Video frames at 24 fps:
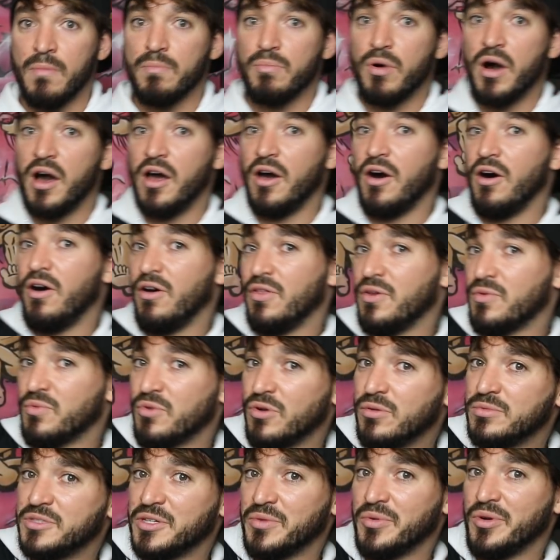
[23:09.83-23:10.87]
But all the
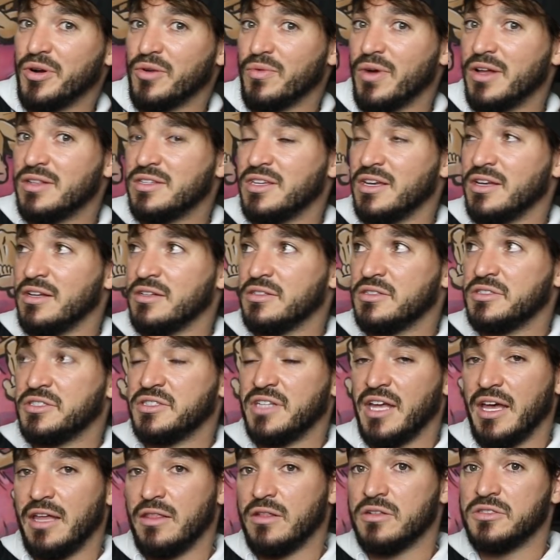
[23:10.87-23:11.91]
rooms that we were renting
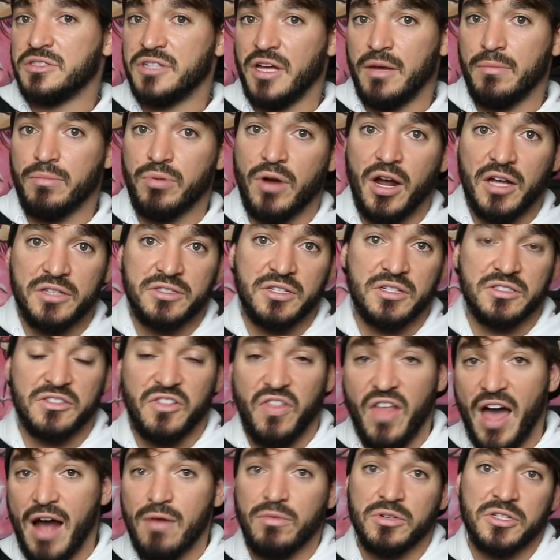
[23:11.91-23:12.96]
stayed the same price because
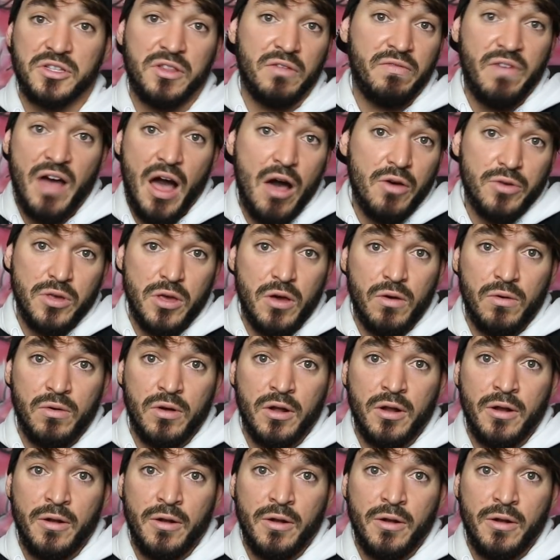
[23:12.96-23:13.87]
that was the value.